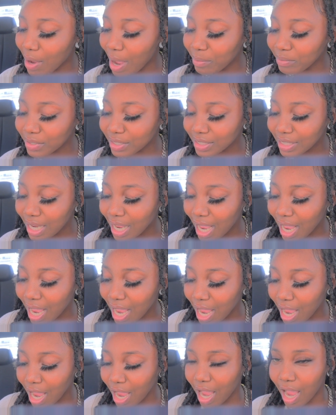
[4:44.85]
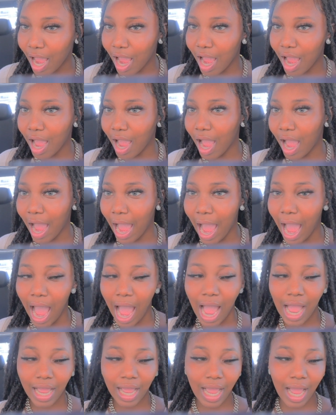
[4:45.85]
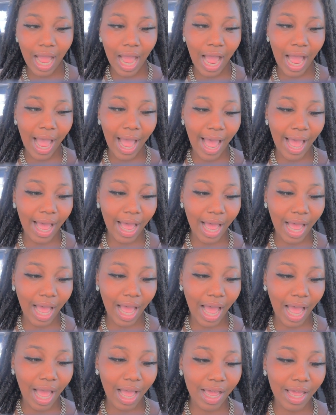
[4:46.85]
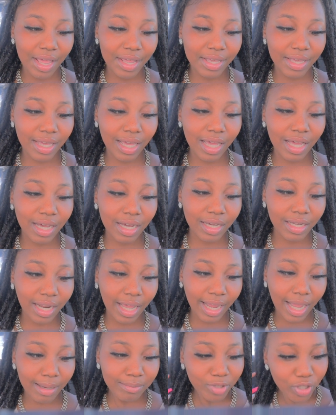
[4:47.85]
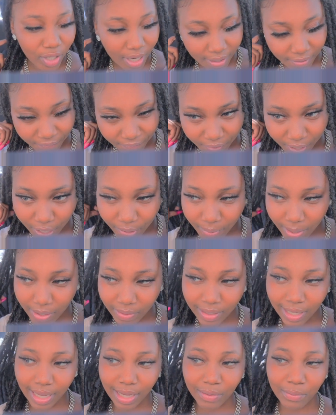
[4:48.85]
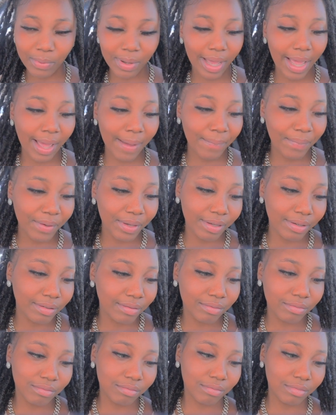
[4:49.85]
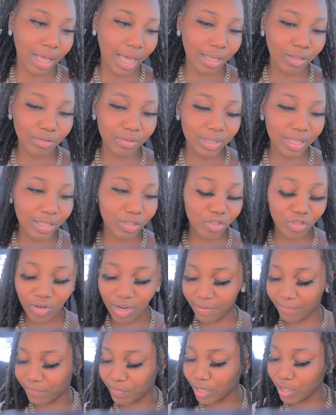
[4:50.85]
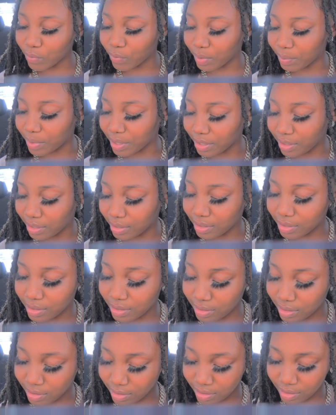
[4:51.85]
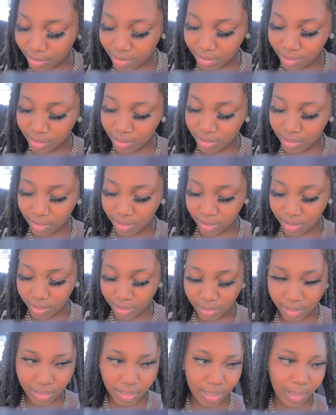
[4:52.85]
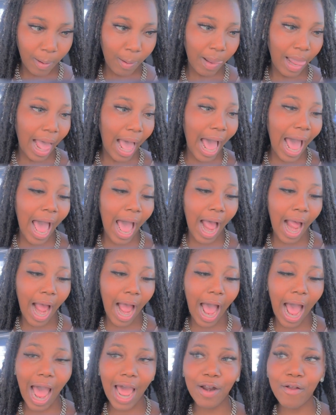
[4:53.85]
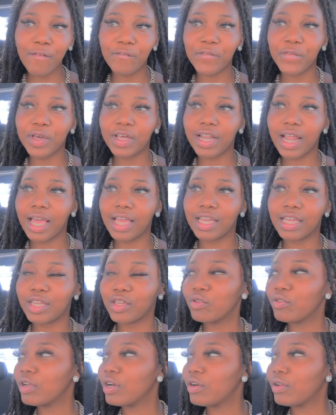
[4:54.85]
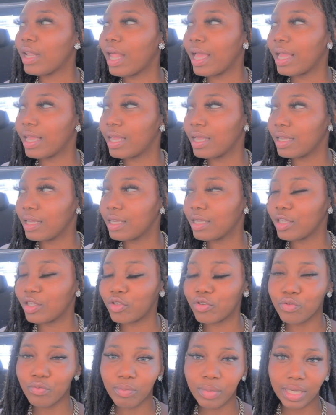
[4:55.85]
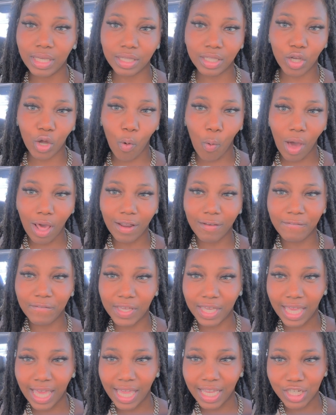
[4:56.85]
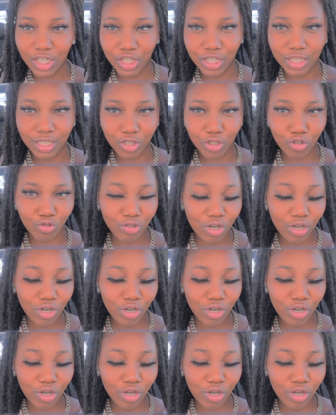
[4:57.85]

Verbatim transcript: I'm out of one. Just got out of one. Yeah, like I'm trying to figure out like what happened. Like you said, you're trying to fuck with me. I'm trying to fuck with you. I don't feel like you know, like you meet the qualifications.